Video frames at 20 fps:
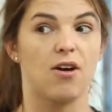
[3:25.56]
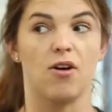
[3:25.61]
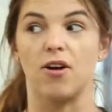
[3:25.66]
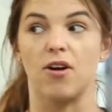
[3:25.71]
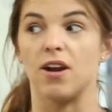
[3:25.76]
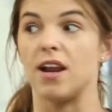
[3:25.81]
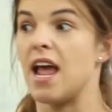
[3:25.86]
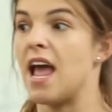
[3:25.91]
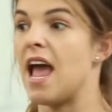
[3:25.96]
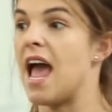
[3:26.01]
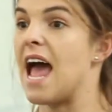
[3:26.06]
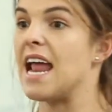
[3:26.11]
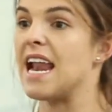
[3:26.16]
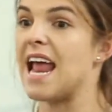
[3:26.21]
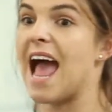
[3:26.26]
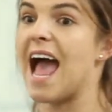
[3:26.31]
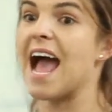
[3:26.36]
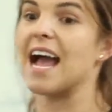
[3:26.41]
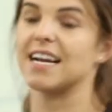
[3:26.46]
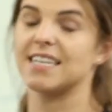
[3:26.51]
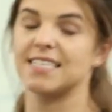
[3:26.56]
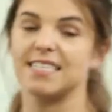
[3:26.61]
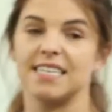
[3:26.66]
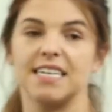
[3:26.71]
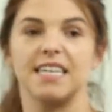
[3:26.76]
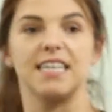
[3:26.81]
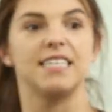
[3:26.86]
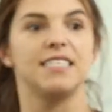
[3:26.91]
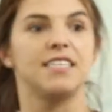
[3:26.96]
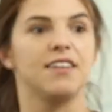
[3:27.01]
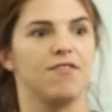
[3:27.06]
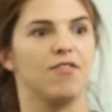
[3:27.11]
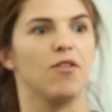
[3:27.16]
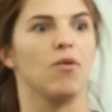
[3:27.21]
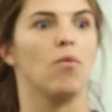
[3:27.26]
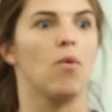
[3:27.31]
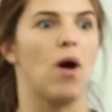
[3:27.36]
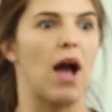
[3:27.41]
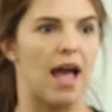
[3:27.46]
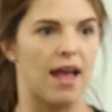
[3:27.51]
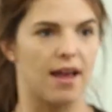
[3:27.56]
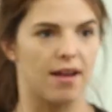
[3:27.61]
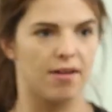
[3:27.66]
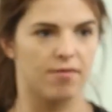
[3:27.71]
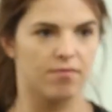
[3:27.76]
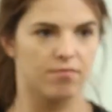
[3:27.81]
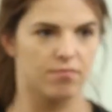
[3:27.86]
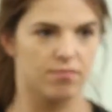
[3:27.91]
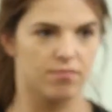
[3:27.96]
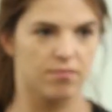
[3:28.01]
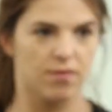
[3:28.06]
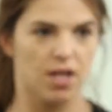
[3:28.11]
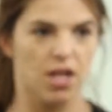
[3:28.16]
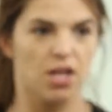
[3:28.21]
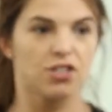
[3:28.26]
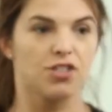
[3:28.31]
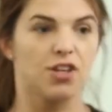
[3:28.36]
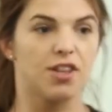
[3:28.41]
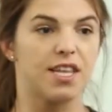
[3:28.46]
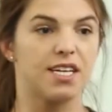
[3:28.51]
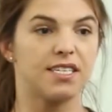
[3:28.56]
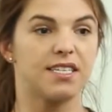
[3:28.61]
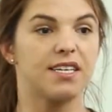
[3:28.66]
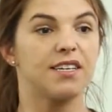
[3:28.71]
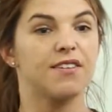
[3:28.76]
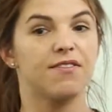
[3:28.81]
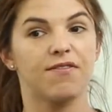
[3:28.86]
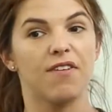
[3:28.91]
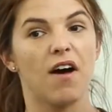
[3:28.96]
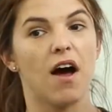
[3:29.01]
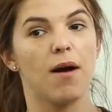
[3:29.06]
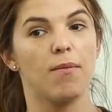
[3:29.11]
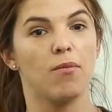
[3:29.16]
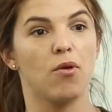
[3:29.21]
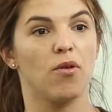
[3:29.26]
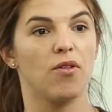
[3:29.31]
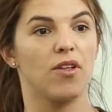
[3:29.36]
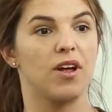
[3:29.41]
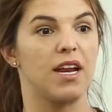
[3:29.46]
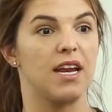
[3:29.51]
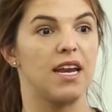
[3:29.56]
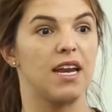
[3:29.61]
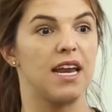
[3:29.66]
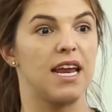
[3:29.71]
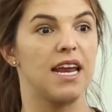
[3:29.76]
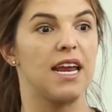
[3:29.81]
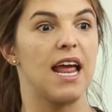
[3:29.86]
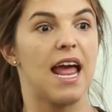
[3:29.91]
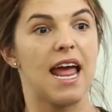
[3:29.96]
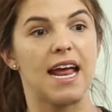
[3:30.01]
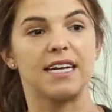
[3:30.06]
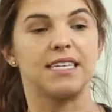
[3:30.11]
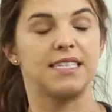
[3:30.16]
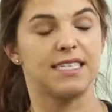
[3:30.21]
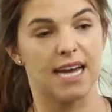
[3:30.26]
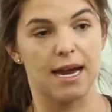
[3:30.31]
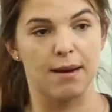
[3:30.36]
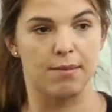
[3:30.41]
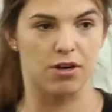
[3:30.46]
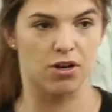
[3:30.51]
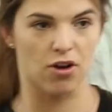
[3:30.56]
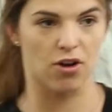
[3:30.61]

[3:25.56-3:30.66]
and act in a different way. So this is far more than entertainment